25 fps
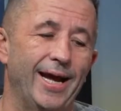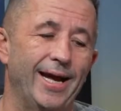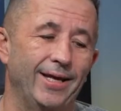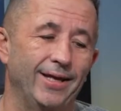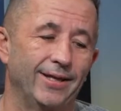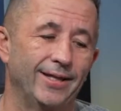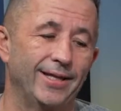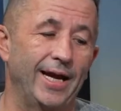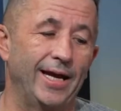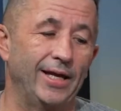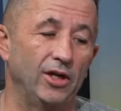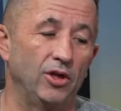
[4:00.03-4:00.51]
is
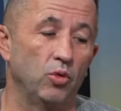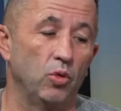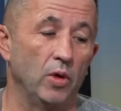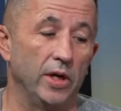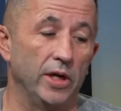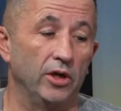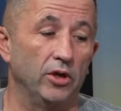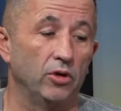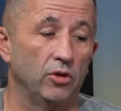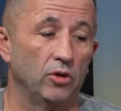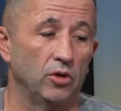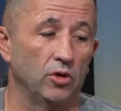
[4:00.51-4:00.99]
day
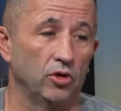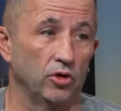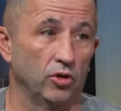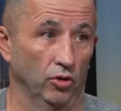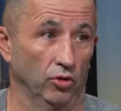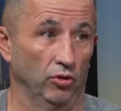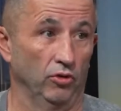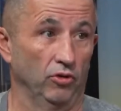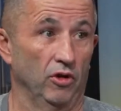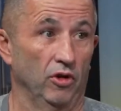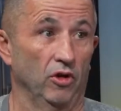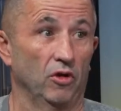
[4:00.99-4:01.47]

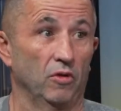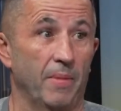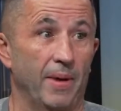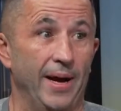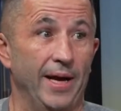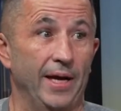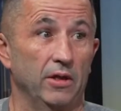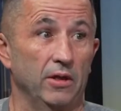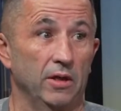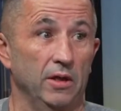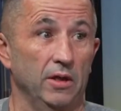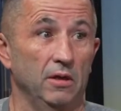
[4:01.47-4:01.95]
22 since my
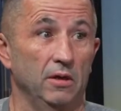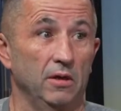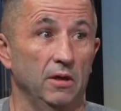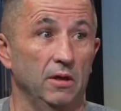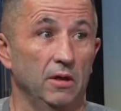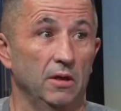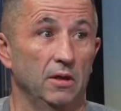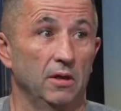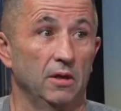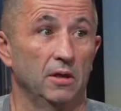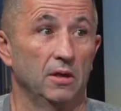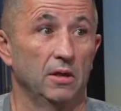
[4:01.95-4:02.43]
accident.
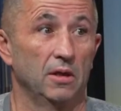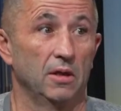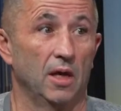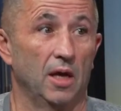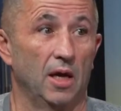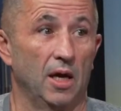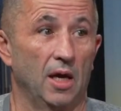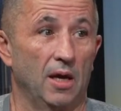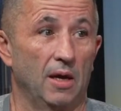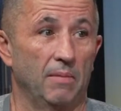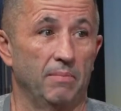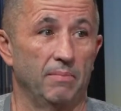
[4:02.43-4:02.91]

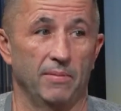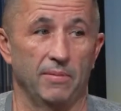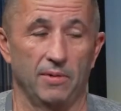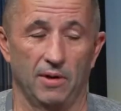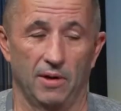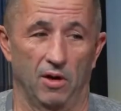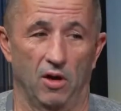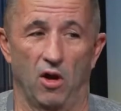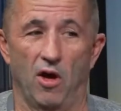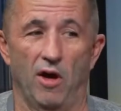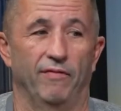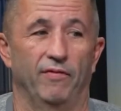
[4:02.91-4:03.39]

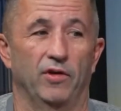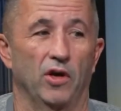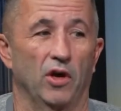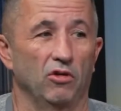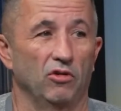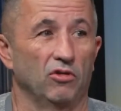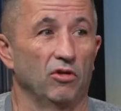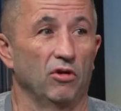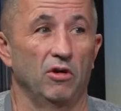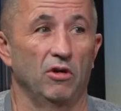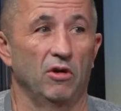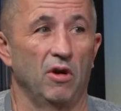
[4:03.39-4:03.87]
Life goes
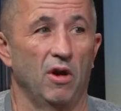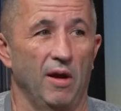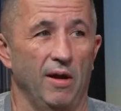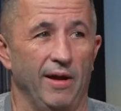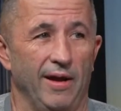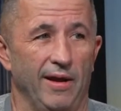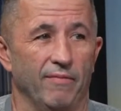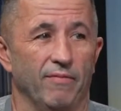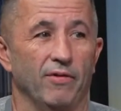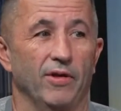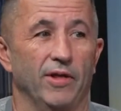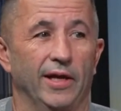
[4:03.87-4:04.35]
on.
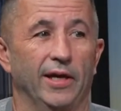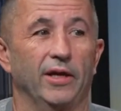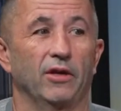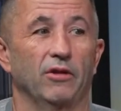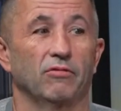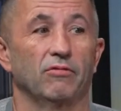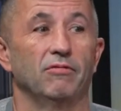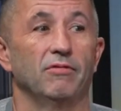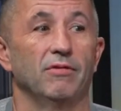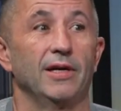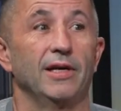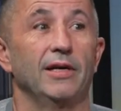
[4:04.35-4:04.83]
Everything is
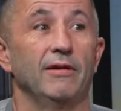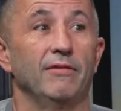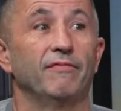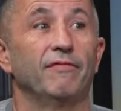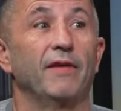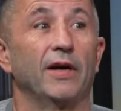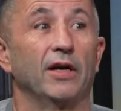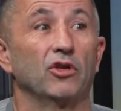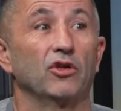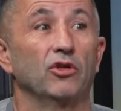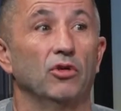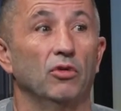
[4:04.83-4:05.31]
really
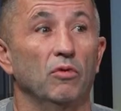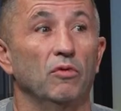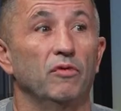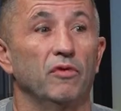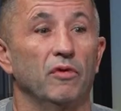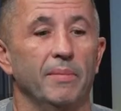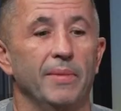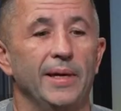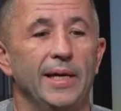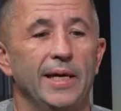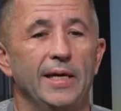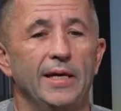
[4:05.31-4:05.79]
functional for
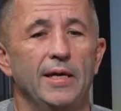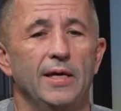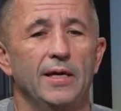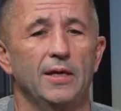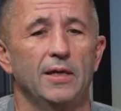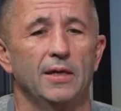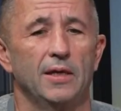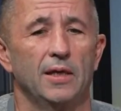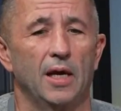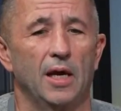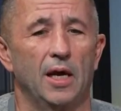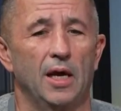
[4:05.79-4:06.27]
me.
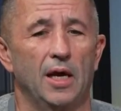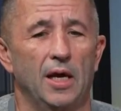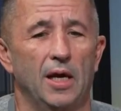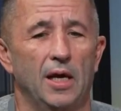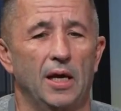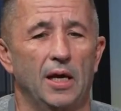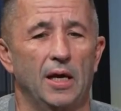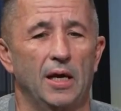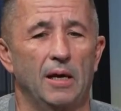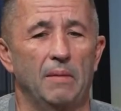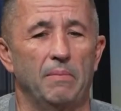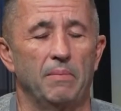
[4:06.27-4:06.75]

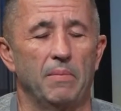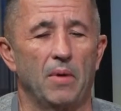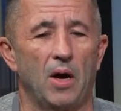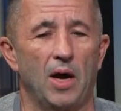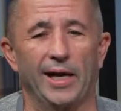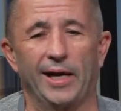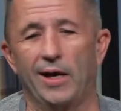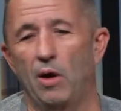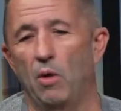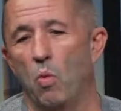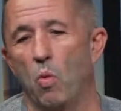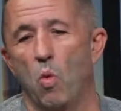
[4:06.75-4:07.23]
I
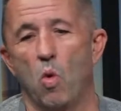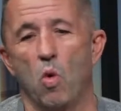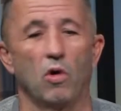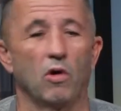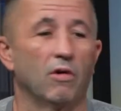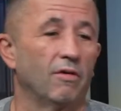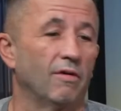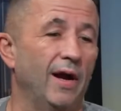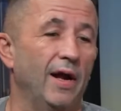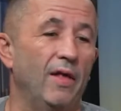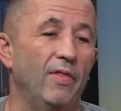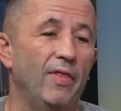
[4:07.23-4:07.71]
can walk
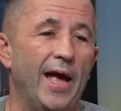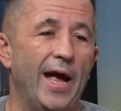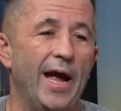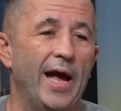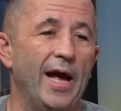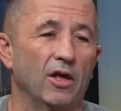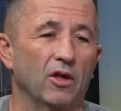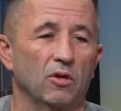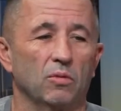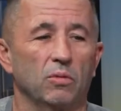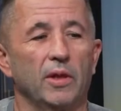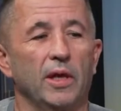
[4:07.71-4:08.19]
around the
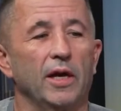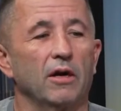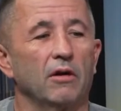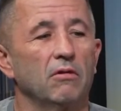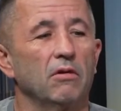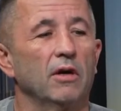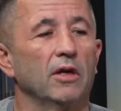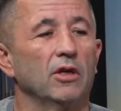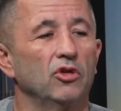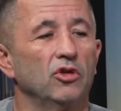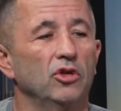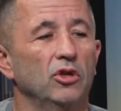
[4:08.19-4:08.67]
house without
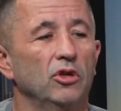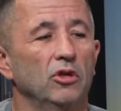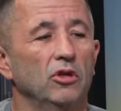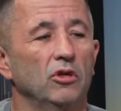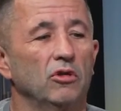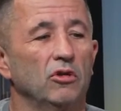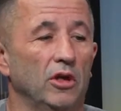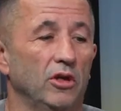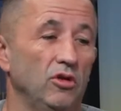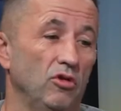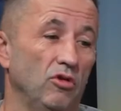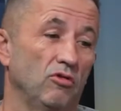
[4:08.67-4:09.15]
crutches.
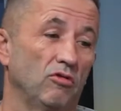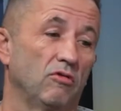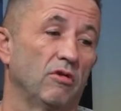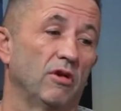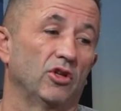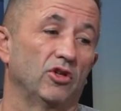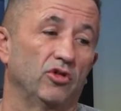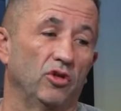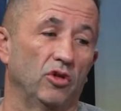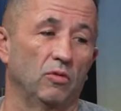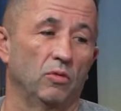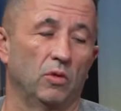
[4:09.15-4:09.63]
I use
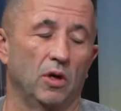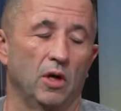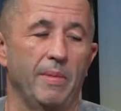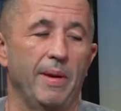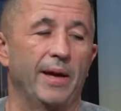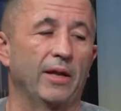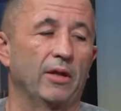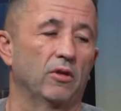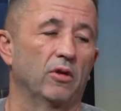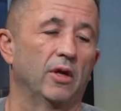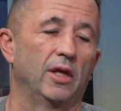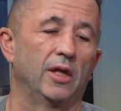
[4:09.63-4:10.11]
crutches when I'm
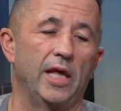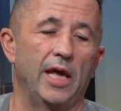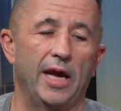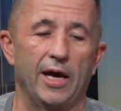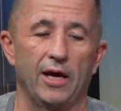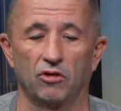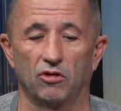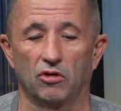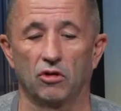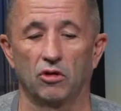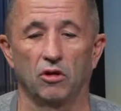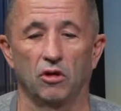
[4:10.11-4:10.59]
outside the
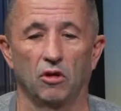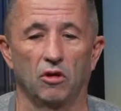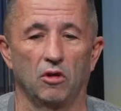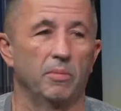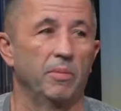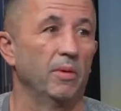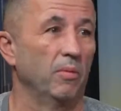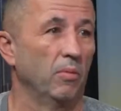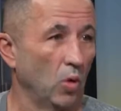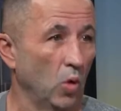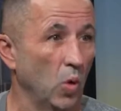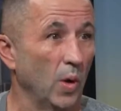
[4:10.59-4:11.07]
house because it's a
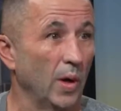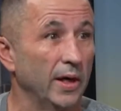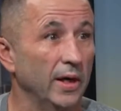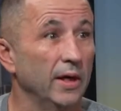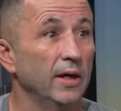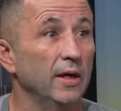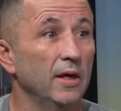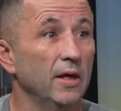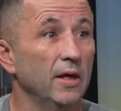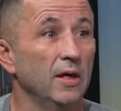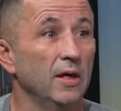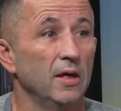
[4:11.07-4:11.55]
bit quicker.
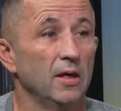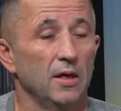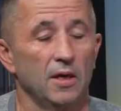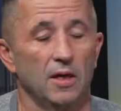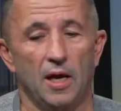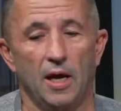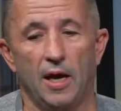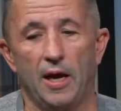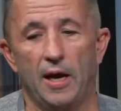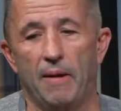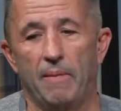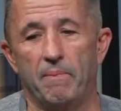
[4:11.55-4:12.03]

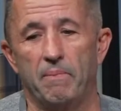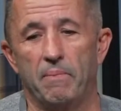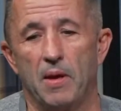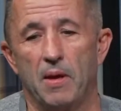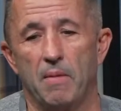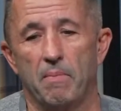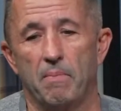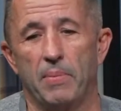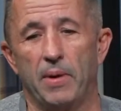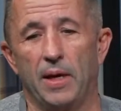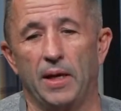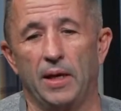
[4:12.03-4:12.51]

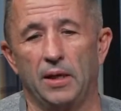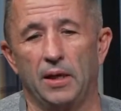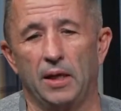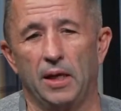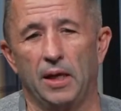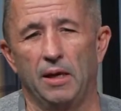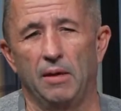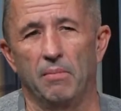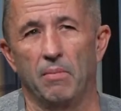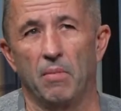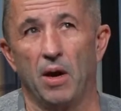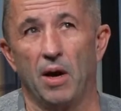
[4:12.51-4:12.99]
But
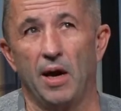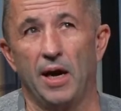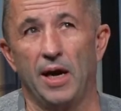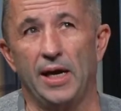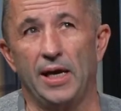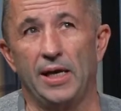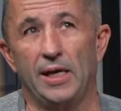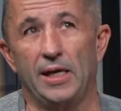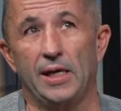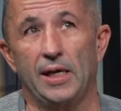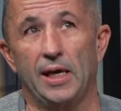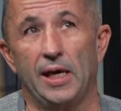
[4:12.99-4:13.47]
in
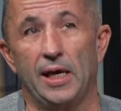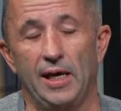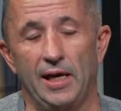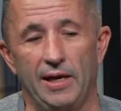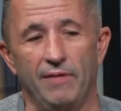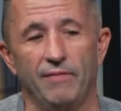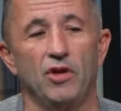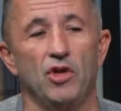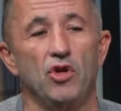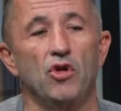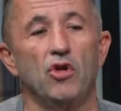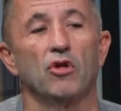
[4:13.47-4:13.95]
my
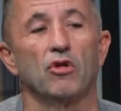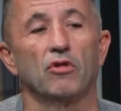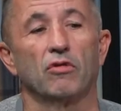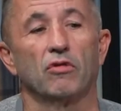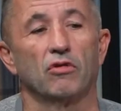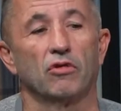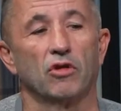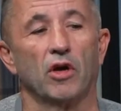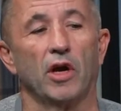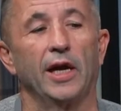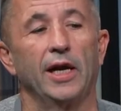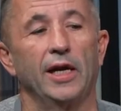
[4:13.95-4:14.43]
11 years of
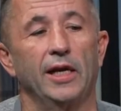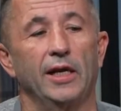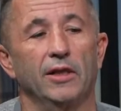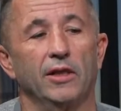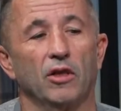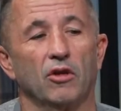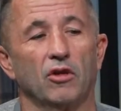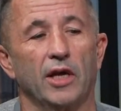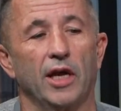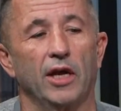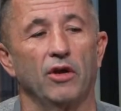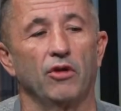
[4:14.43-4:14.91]
cycling in
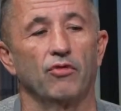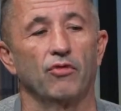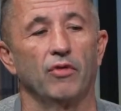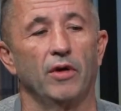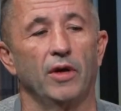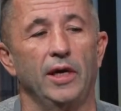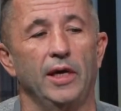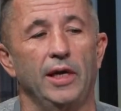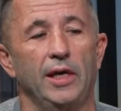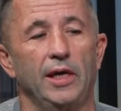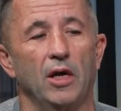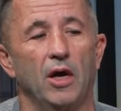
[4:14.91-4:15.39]
this
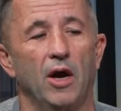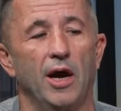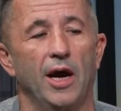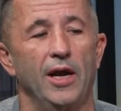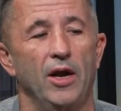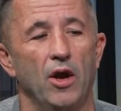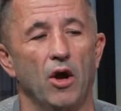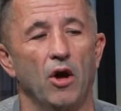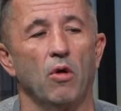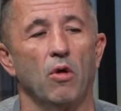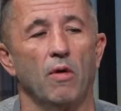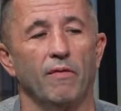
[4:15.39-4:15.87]
country, I
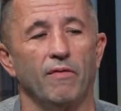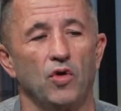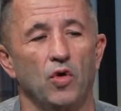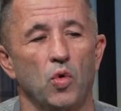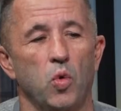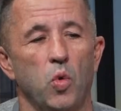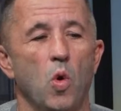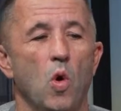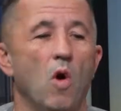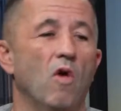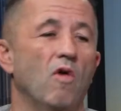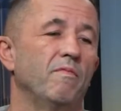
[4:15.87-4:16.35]
know of
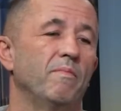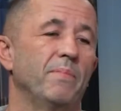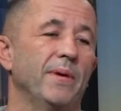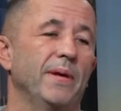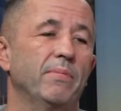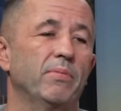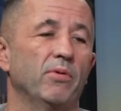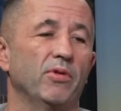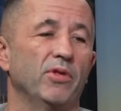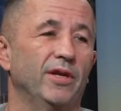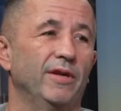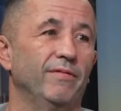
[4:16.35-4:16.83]
12
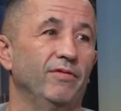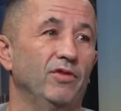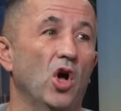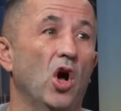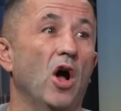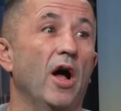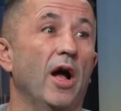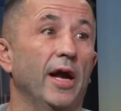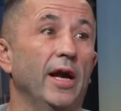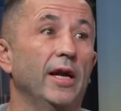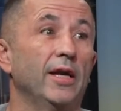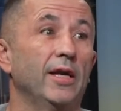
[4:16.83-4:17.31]
people that have
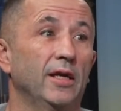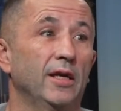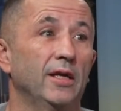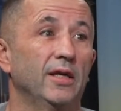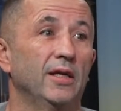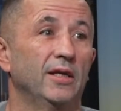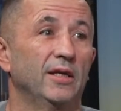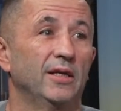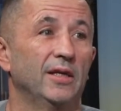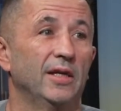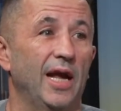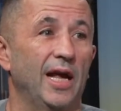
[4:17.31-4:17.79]
died
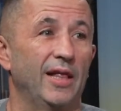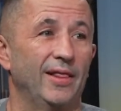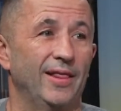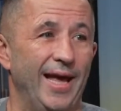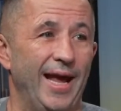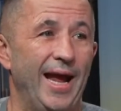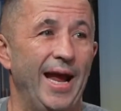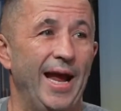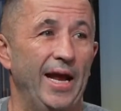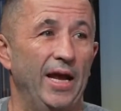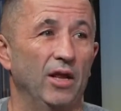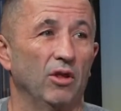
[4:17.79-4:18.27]
at the
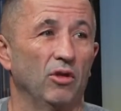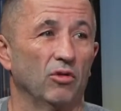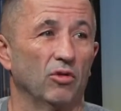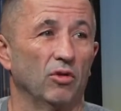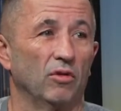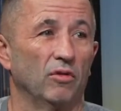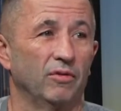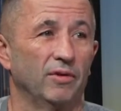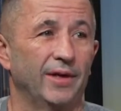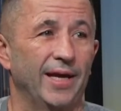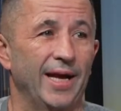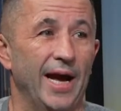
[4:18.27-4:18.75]
hands
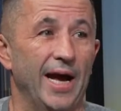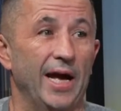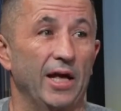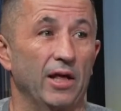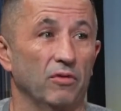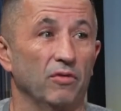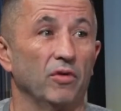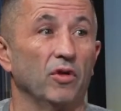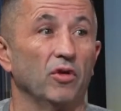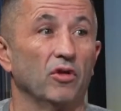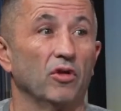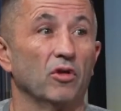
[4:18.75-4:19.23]
of cars
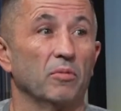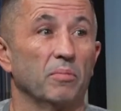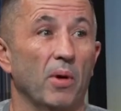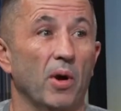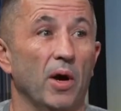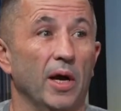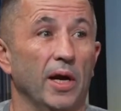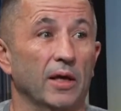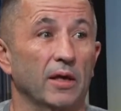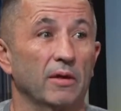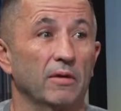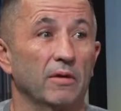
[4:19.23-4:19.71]
versus
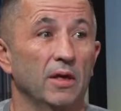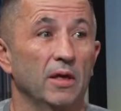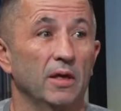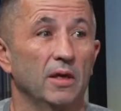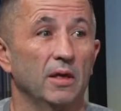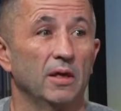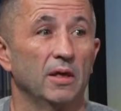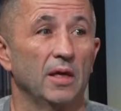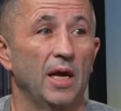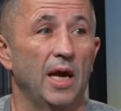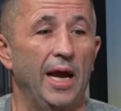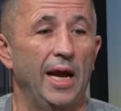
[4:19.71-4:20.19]
bikes.
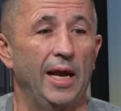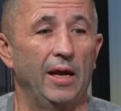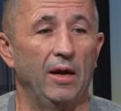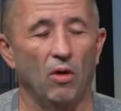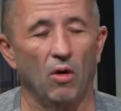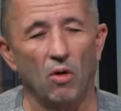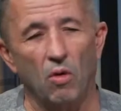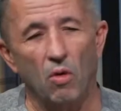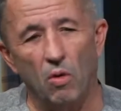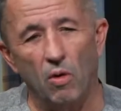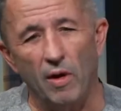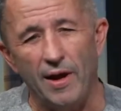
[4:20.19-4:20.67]
And
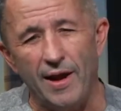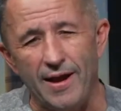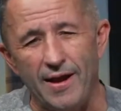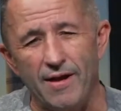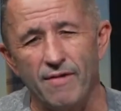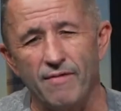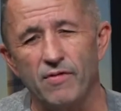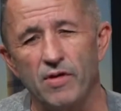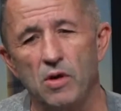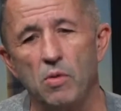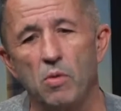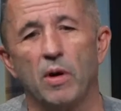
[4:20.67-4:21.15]

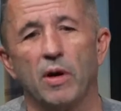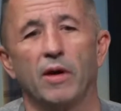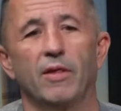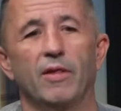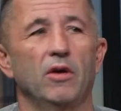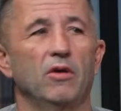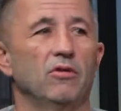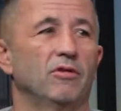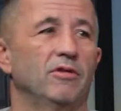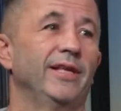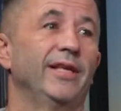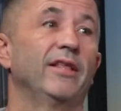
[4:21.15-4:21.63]
every one of
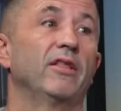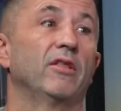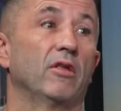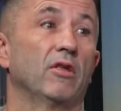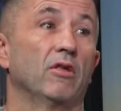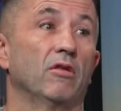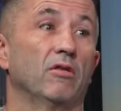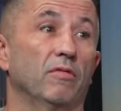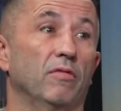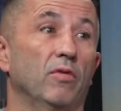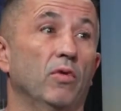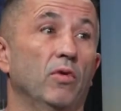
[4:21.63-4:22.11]
those deaths
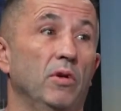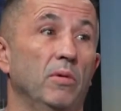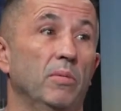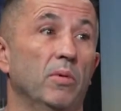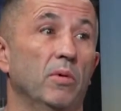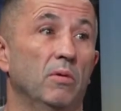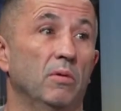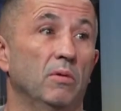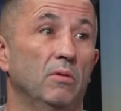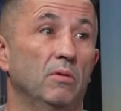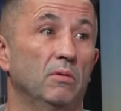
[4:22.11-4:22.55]
is avoidable.